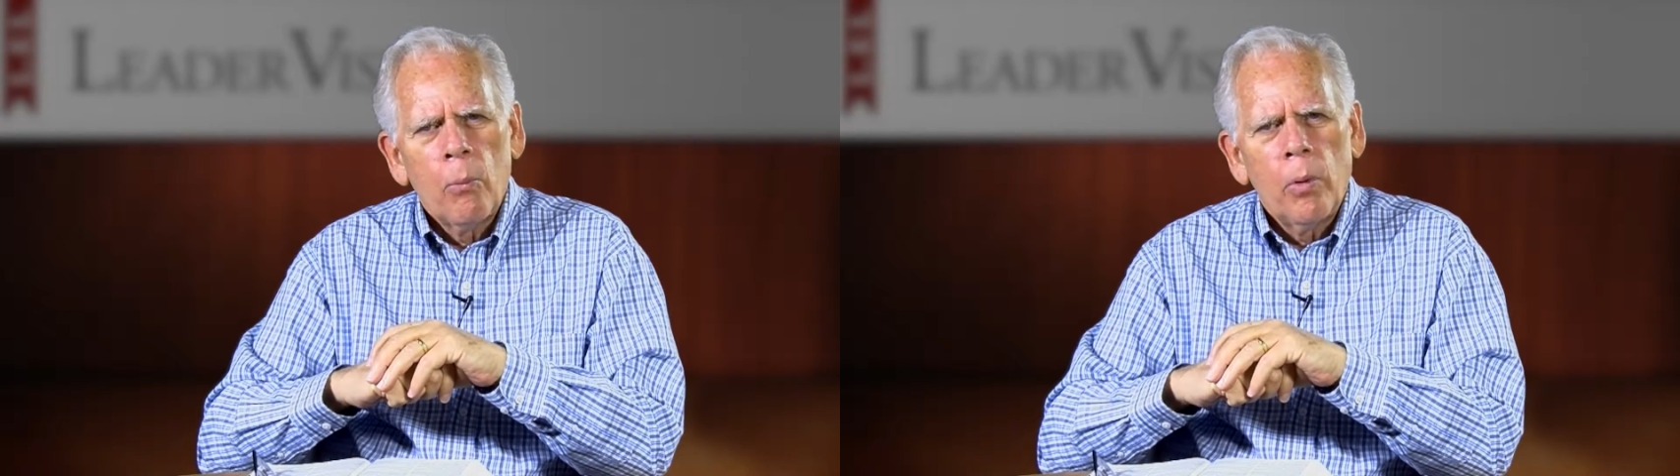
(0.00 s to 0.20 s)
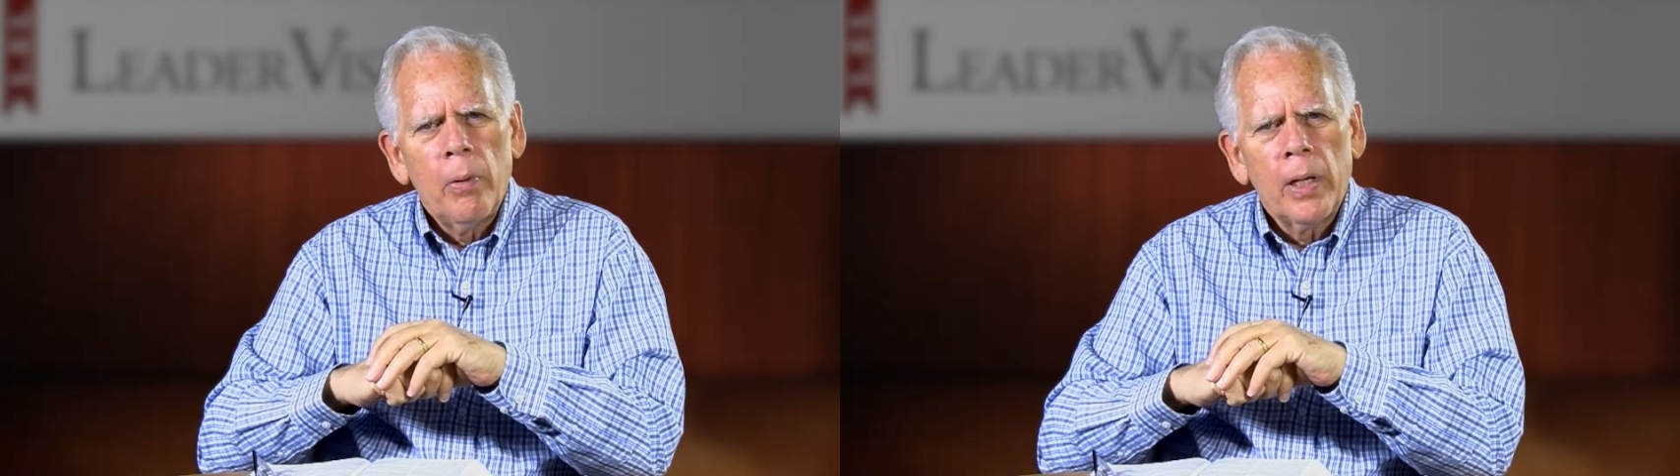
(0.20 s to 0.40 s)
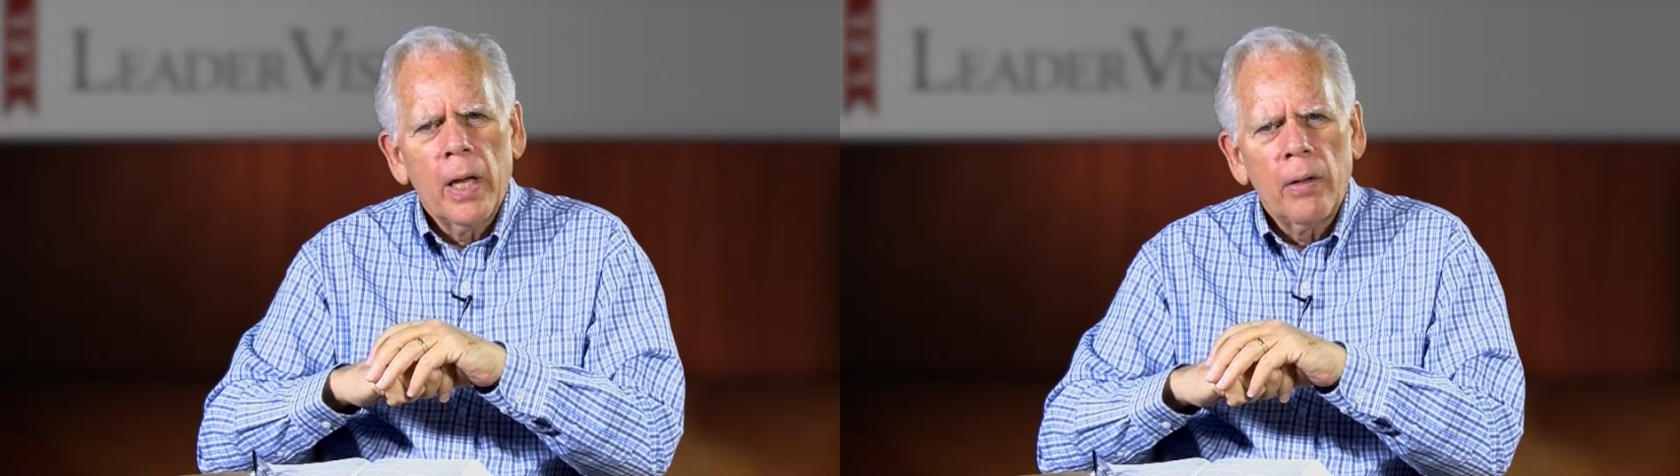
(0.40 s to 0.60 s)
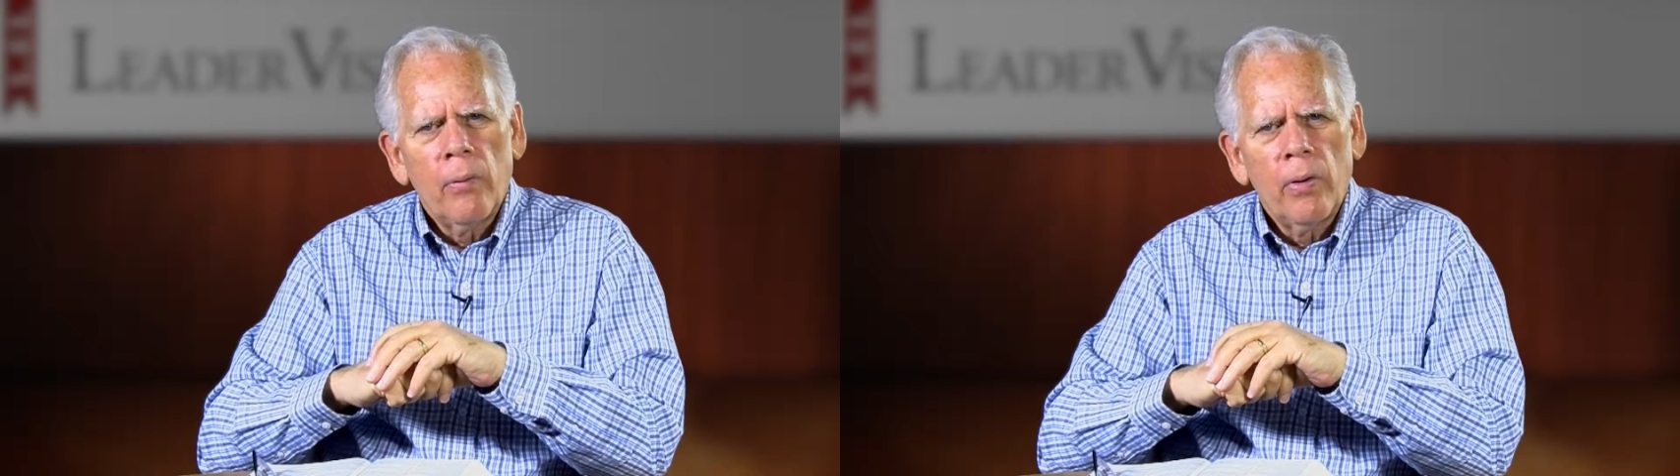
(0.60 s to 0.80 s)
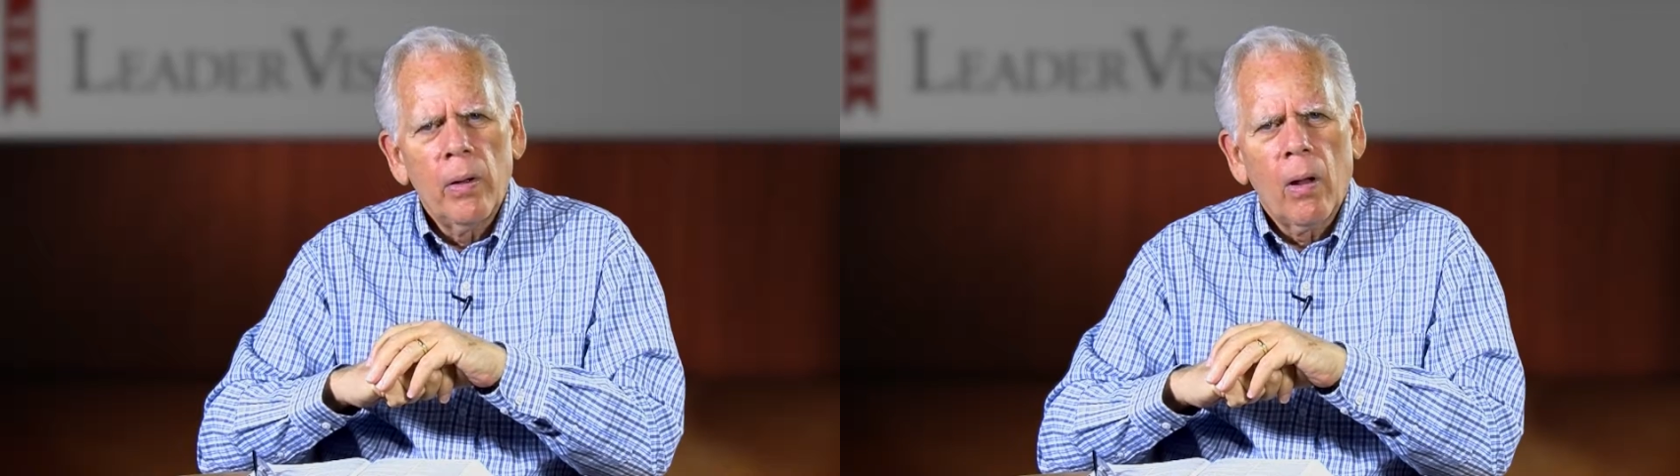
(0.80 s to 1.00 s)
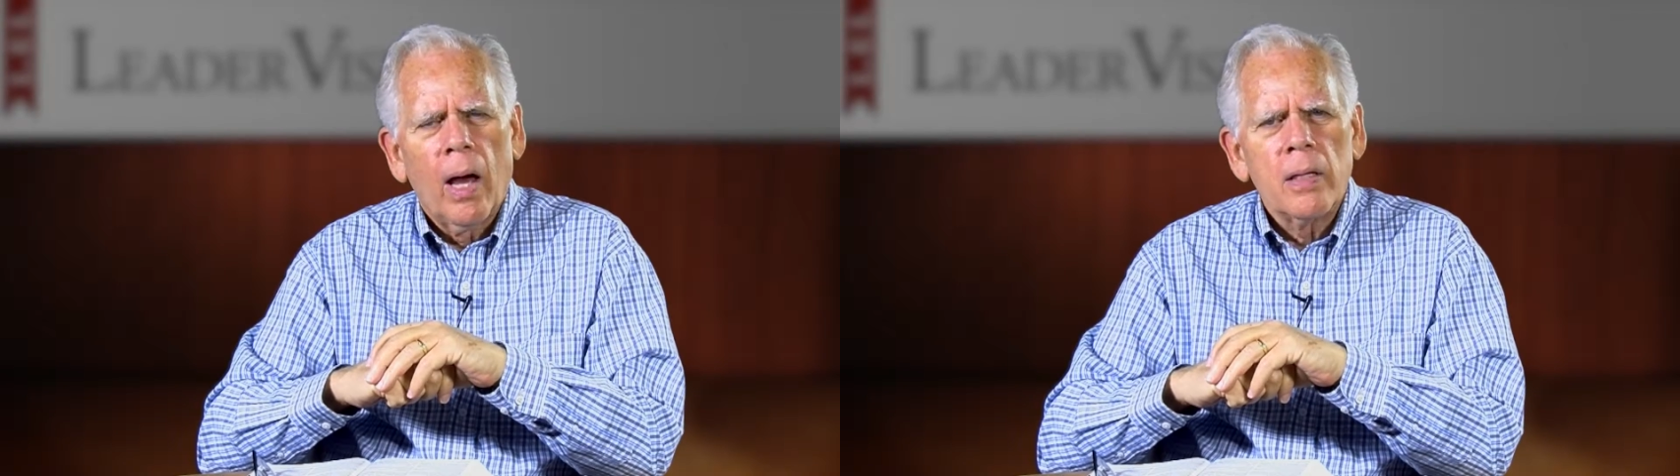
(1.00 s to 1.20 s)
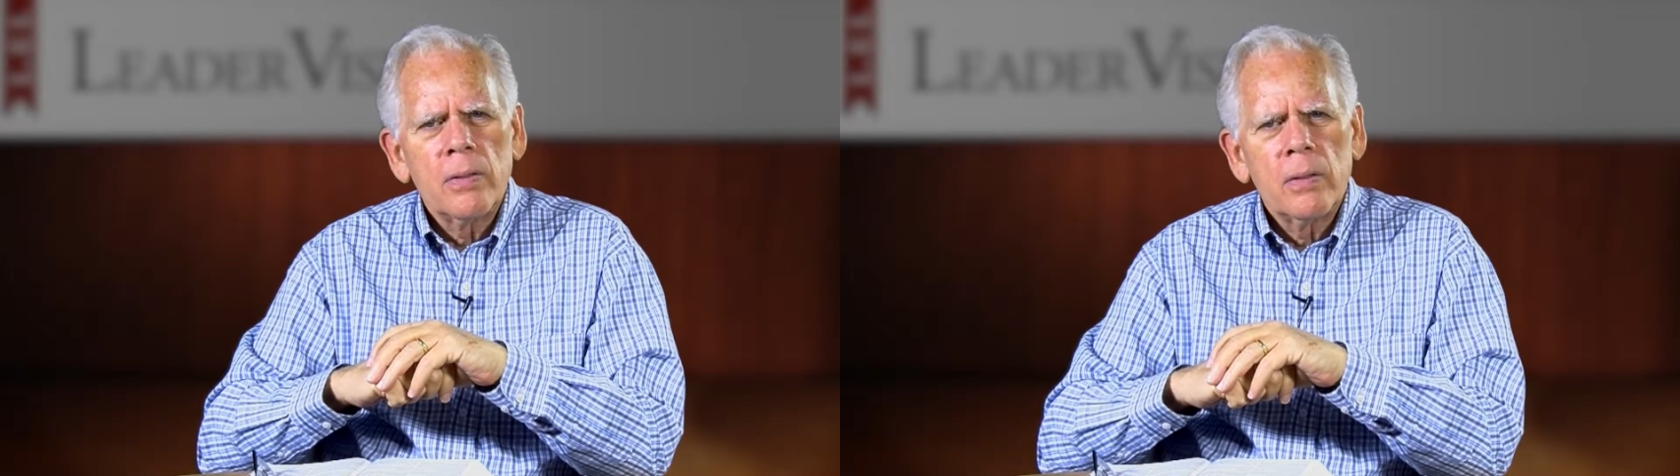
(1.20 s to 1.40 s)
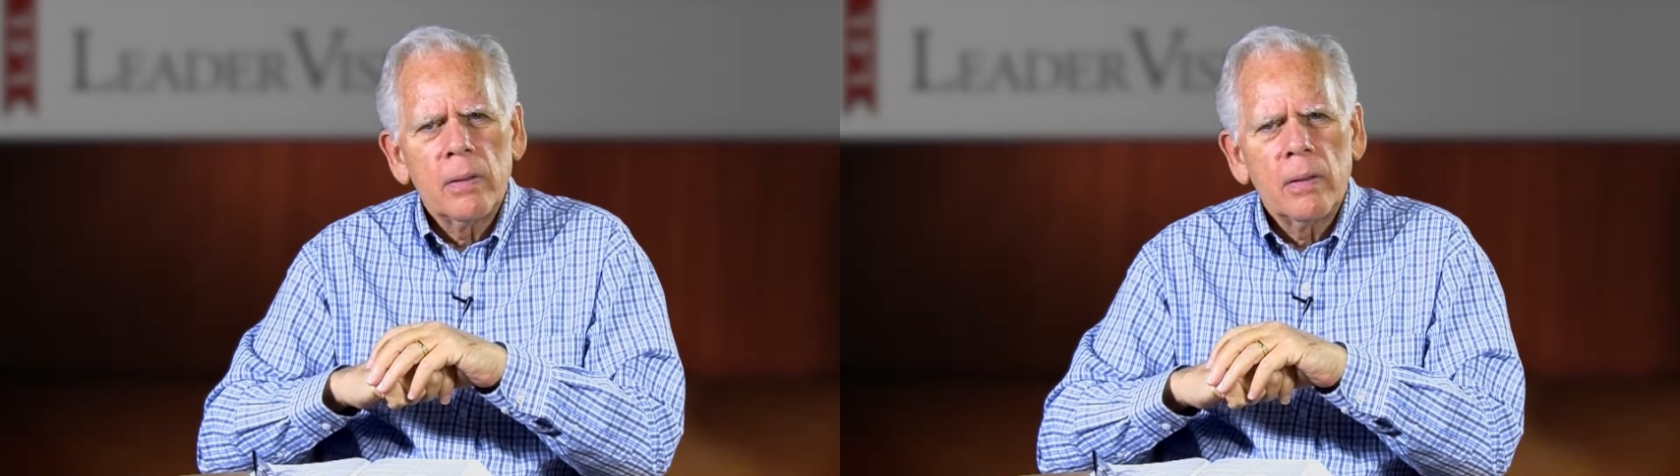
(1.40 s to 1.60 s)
we began to realize